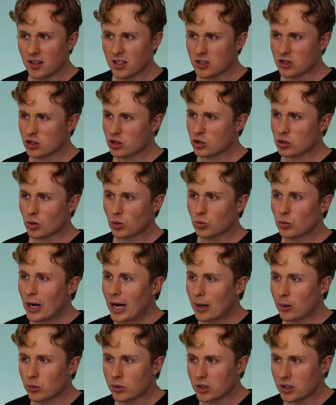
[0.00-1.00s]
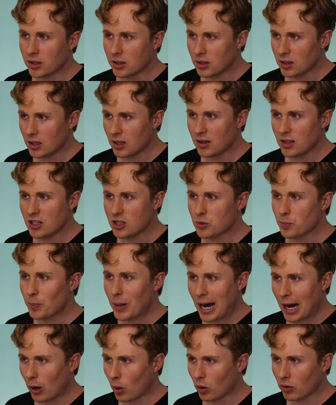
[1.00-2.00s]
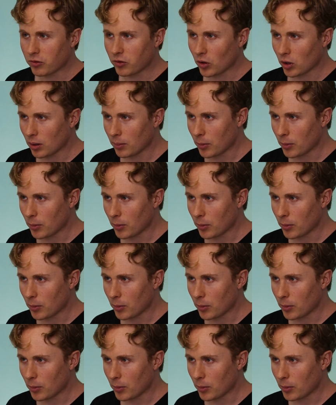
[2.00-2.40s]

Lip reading: that's surrounded in these powerful